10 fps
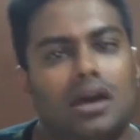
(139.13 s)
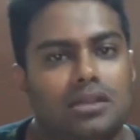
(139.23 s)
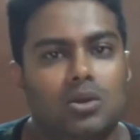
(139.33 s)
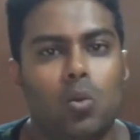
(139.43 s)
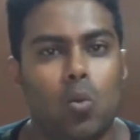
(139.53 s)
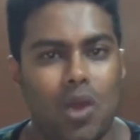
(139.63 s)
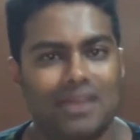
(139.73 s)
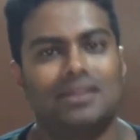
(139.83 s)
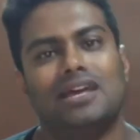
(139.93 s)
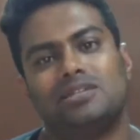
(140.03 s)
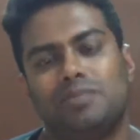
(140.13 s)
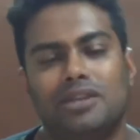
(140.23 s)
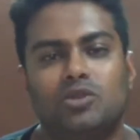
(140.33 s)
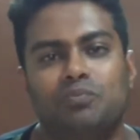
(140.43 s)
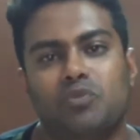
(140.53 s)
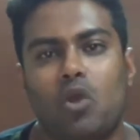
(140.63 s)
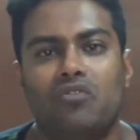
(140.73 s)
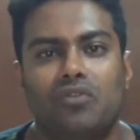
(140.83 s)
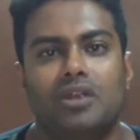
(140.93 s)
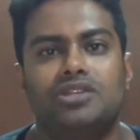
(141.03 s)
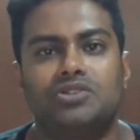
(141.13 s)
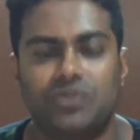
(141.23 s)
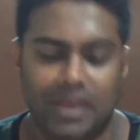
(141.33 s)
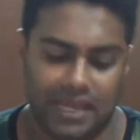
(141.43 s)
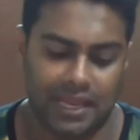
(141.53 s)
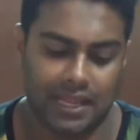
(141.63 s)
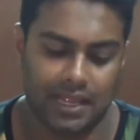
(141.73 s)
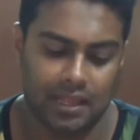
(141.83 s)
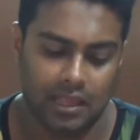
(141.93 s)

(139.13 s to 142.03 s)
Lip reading: another vital aspect of training.